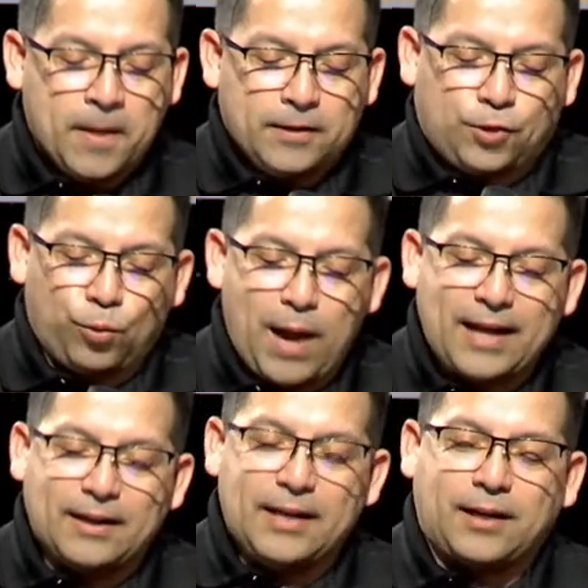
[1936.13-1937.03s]

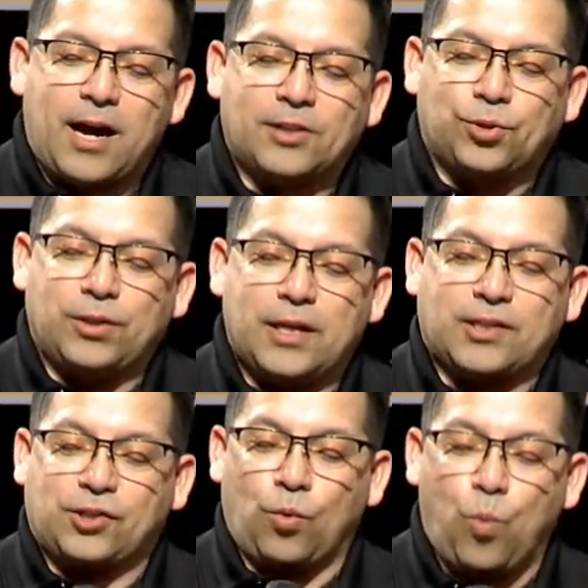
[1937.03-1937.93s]
directly contradicts
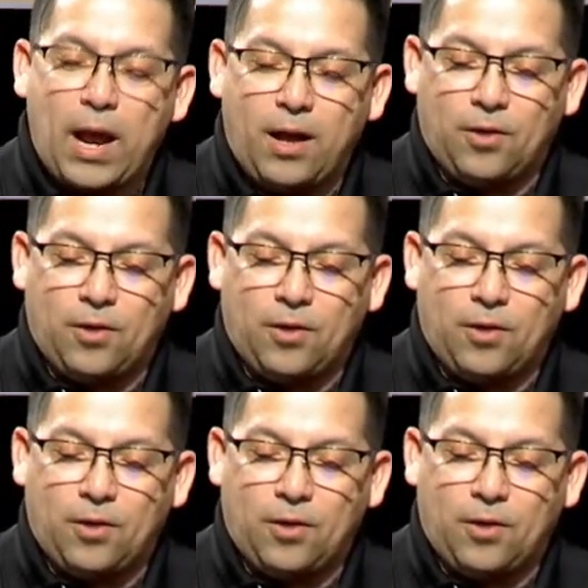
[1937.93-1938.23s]
the well